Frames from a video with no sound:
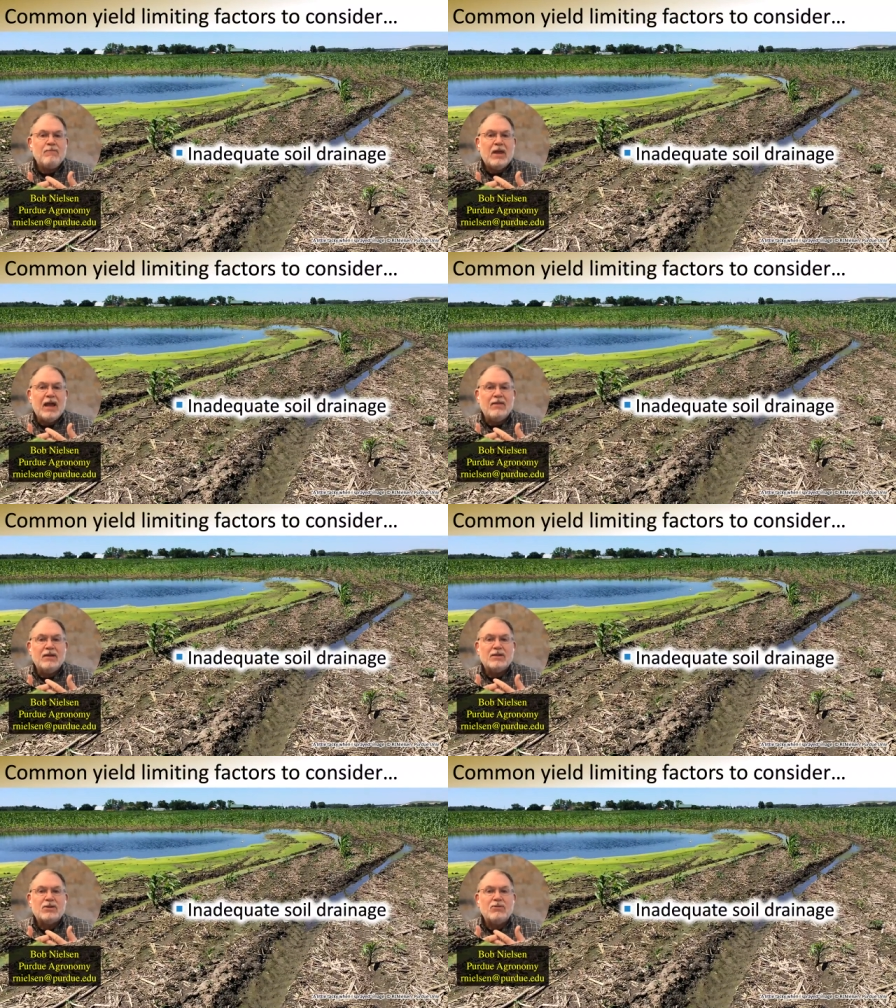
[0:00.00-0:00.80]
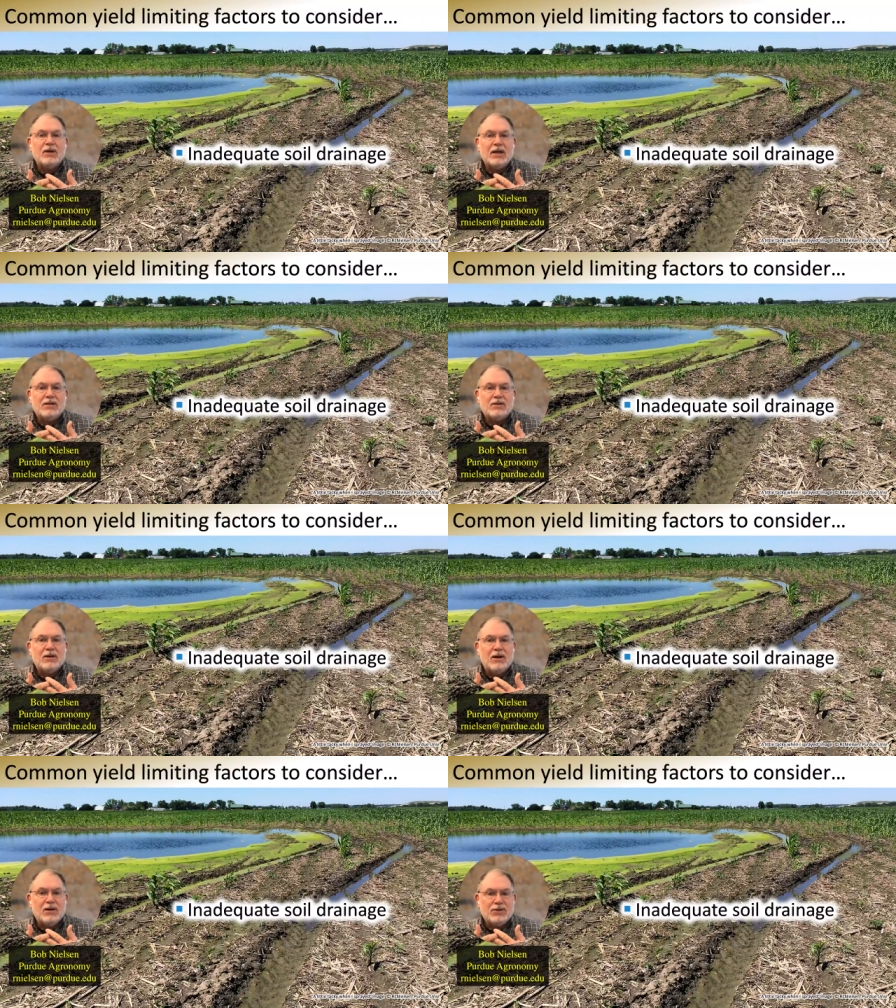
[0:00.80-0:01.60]
And this creates
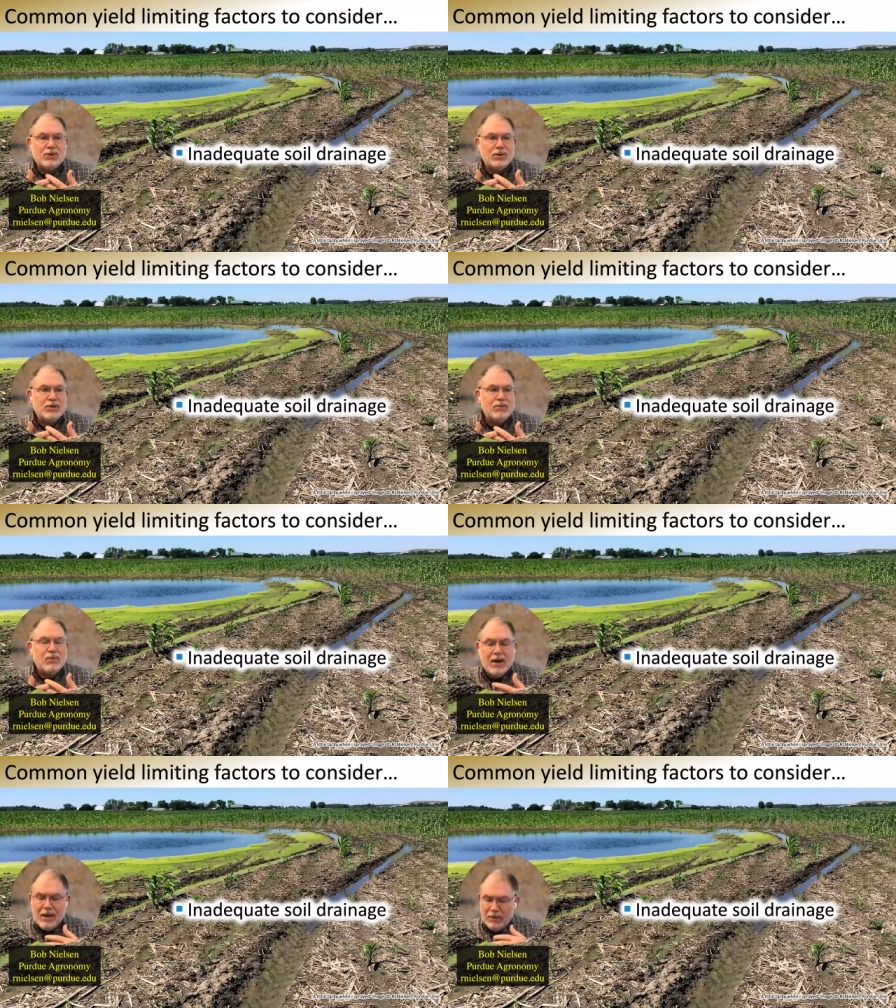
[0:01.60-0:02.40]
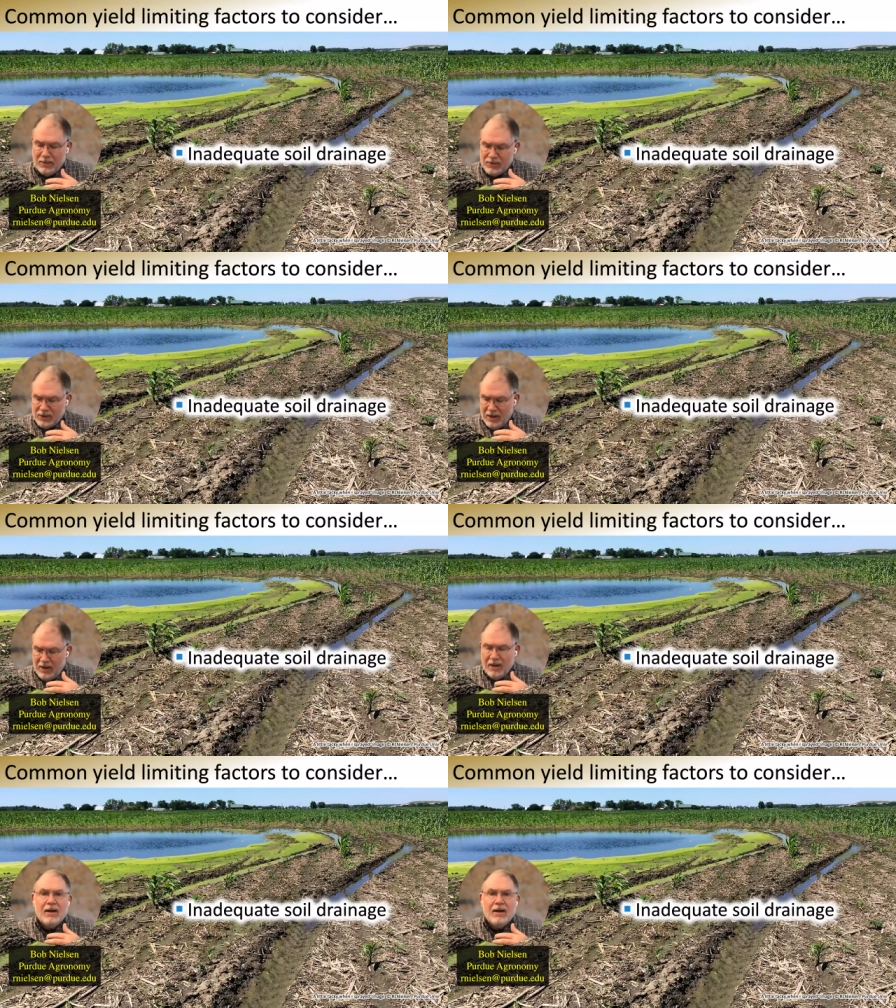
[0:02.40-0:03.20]
all sorts of problems.
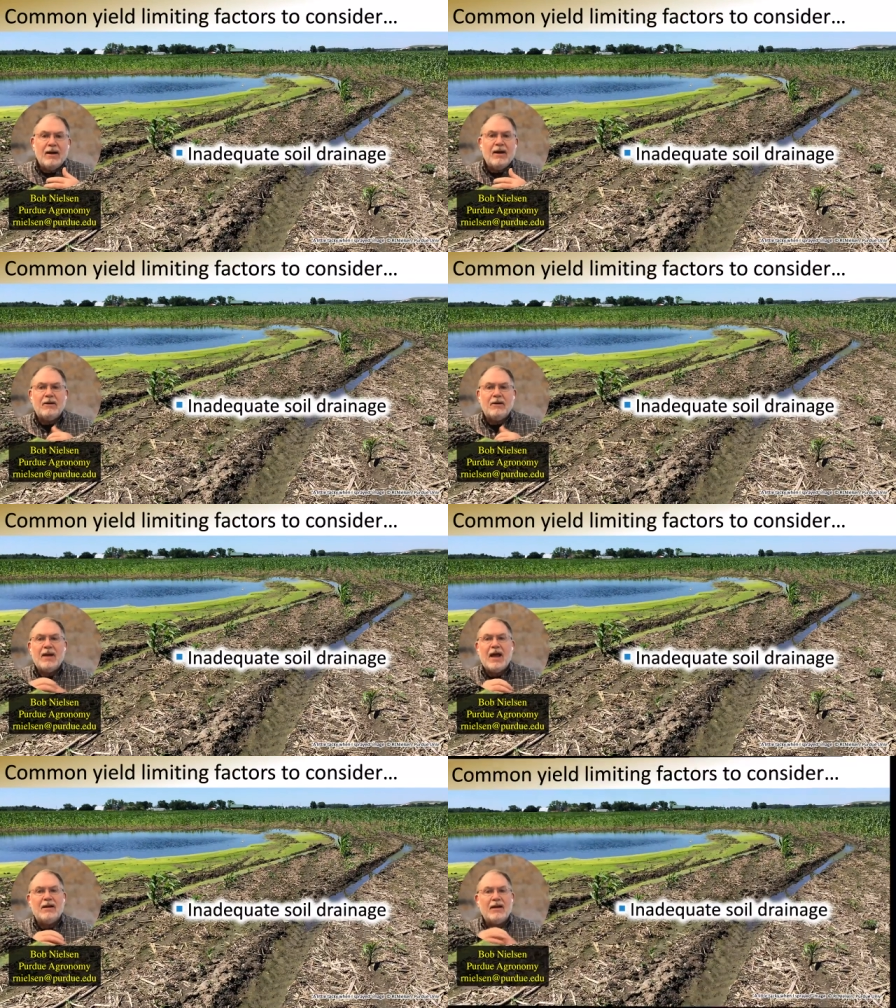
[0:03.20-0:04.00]
Um, and